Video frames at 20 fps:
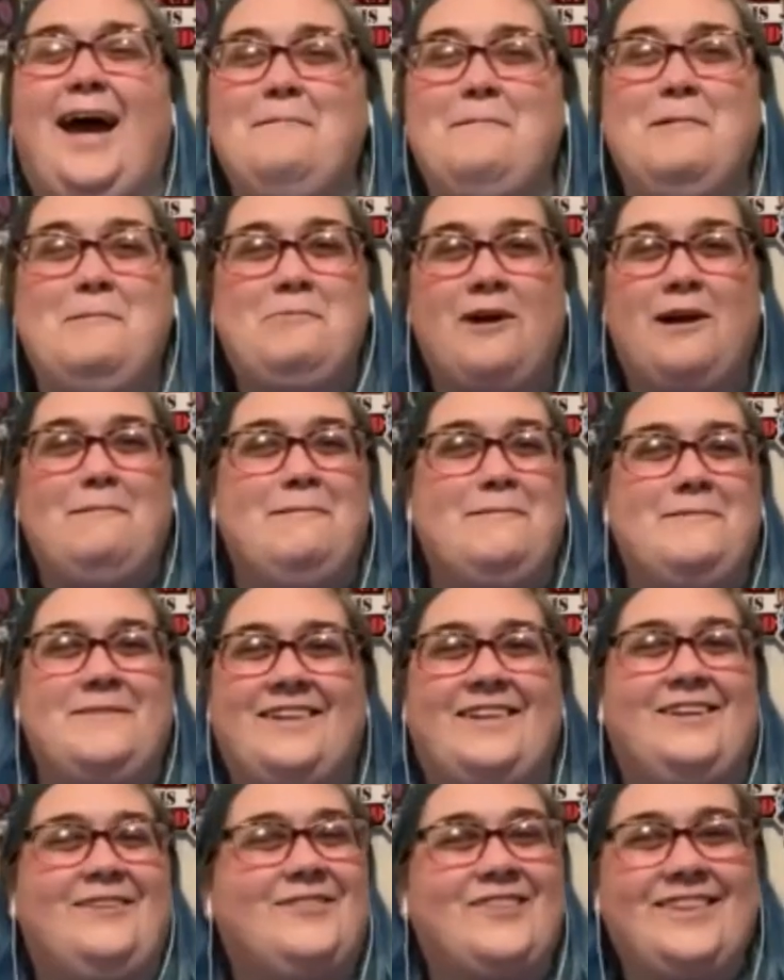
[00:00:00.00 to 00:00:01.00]
I'm a problem
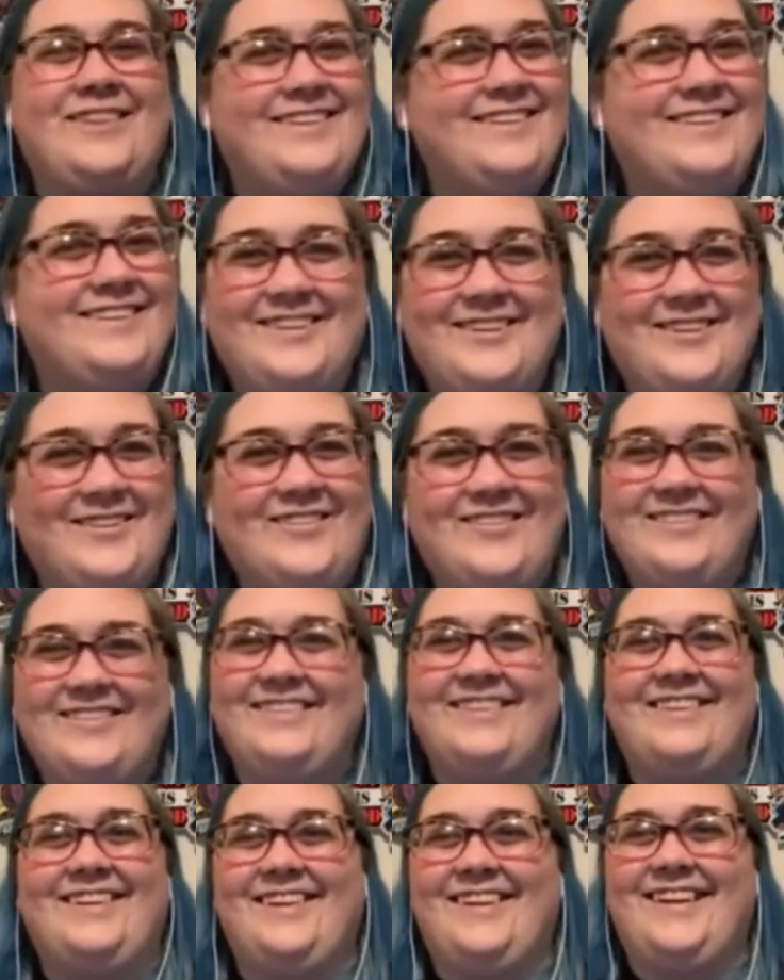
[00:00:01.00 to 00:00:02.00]
solver, so
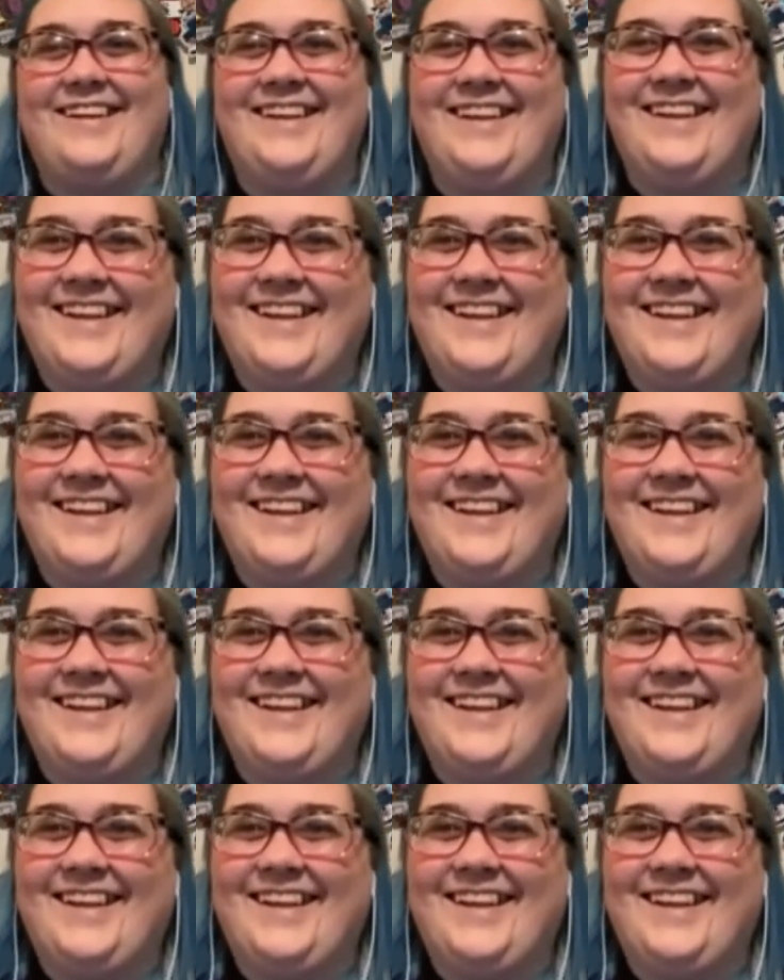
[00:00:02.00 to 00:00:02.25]
done.